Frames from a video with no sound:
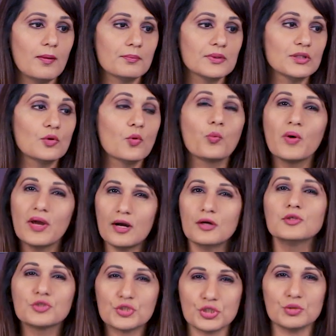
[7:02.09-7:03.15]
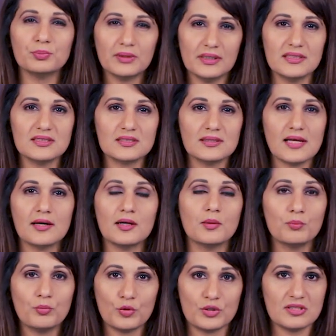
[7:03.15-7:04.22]
you know, where you should place that
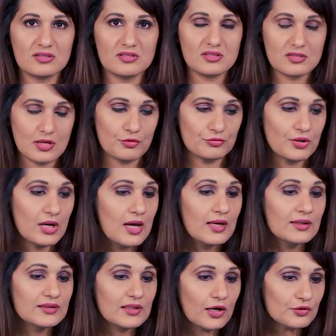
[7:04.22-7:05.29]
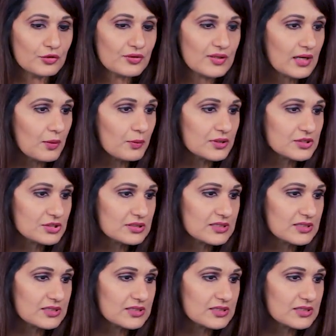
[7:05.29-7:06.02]
important stuff. The other thing I want you to